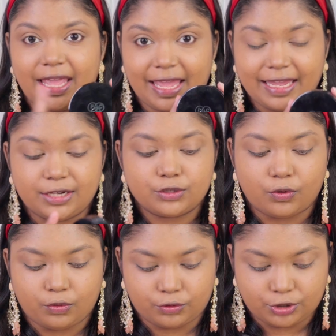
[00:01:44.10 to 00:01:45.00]
8
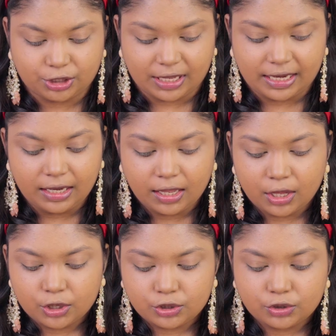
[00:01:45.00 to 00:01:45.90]
Cocoa Shell.
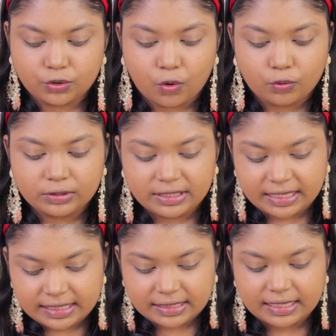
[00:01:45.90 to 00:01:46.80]
So
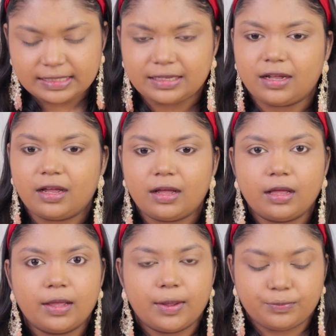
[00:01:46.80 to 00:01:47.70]
this is
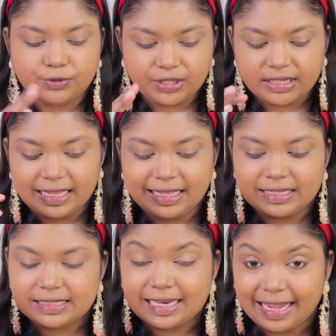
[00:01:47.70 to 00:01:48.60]
a pretty
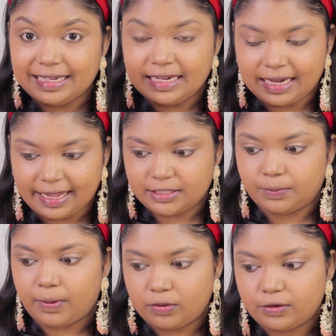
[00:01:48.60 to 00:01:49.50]
slightly light
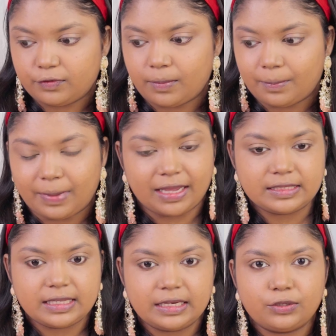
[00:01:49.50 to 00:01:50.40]
powder for my
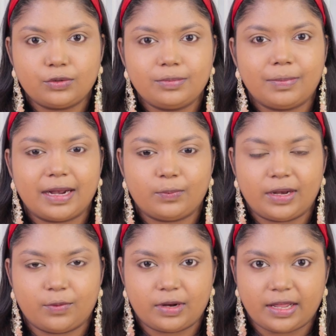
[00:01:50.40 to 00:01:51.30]
skin tone, but
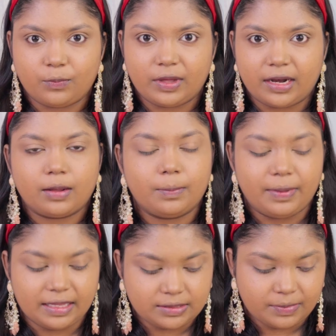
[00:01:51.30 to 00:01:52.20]
whenever I wear a
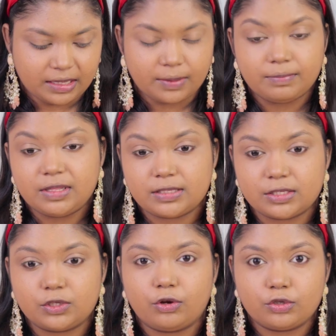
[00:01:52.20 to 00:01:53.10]
base makeup, this
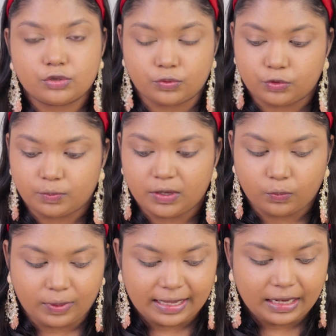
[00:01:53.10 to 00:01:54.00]
is gonna suit me
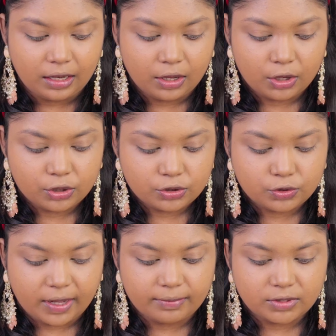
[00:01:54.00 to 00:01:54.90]
well.
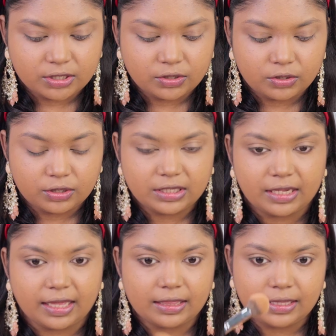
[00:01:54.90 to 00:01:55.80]
So I'm just gonna
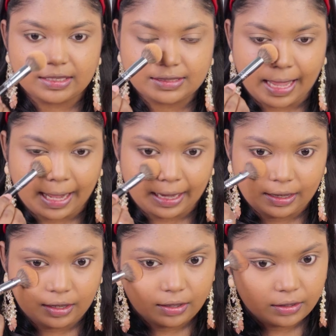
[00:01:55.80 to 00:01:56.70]
take this
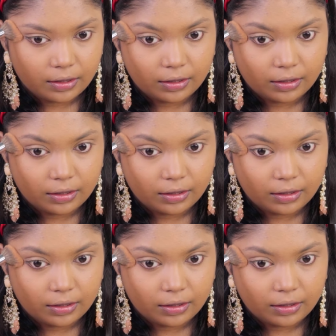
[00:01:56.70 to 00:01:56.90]
and